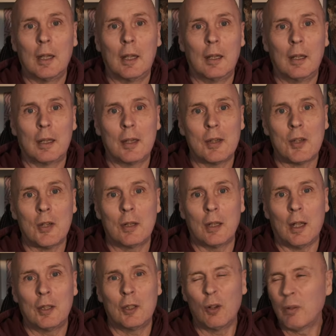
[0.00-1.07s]
like I
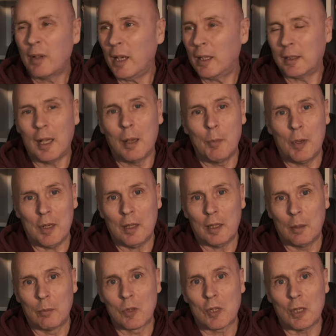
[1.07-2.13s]
said, I don't get that many
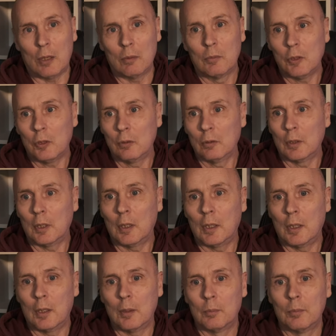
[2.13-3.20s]
thumbs downs,
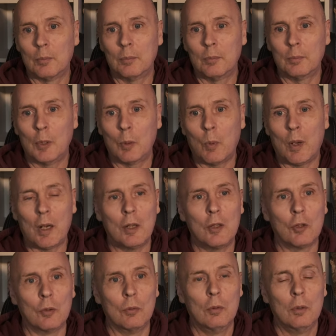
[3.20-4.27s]
but when I
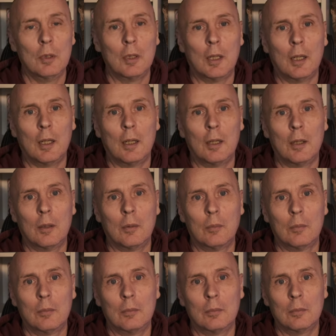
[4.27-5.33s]
do,
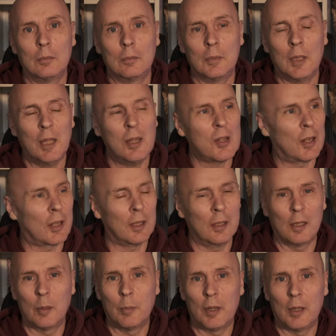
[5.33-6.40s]
it is like a
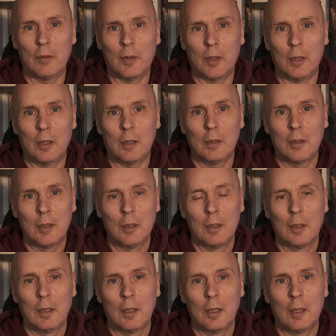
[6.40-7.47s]
little bit of
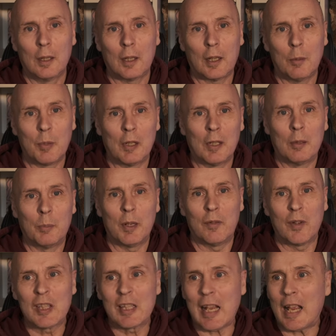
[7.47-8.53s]

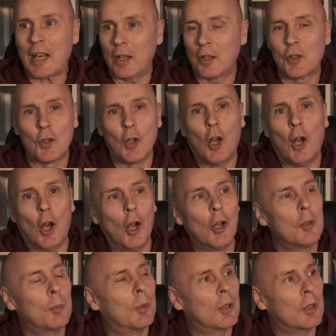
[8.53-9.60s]
a dagger to the
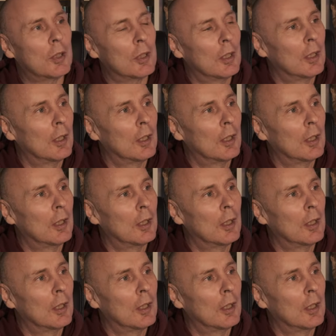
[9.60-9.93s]
heart, but